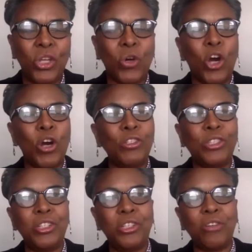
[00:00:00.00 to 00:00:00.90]
So
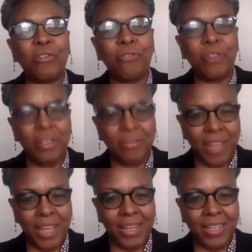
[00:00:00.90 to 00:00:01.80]
Hurston took full
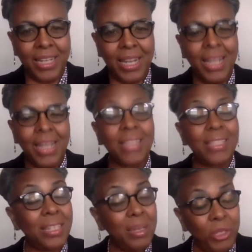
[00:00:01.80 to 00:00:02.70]
advantage,
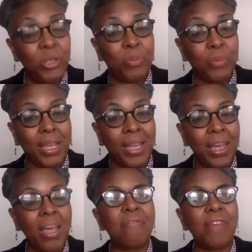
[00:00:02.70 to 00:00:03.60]
it seems to me,
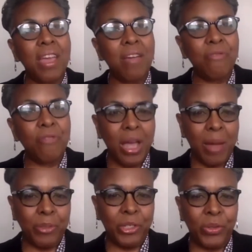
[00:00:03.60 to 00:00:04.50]
of every
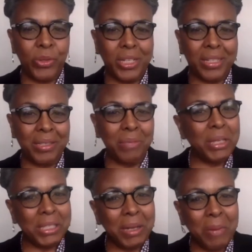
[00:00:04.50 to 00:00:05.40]
opportunity to
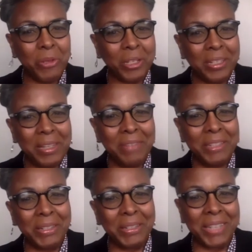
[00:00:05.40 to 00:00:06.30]
mix it up with
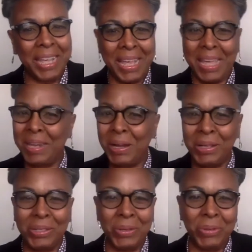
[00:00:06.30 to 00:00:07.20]
Clevelanders and
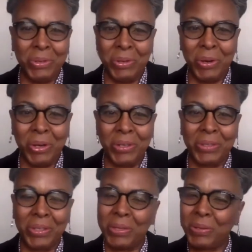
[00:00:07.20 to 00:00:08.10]
also New
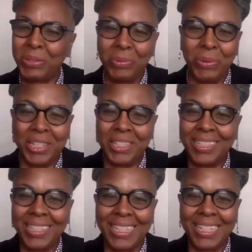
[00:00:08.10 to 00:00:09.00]
Yorkers and those in
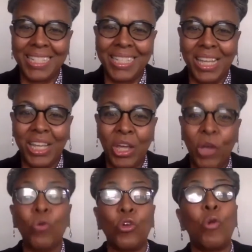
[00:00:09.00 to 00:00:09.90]
Washington, D.C.,
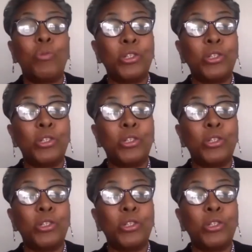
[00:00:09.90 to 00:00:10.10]
who could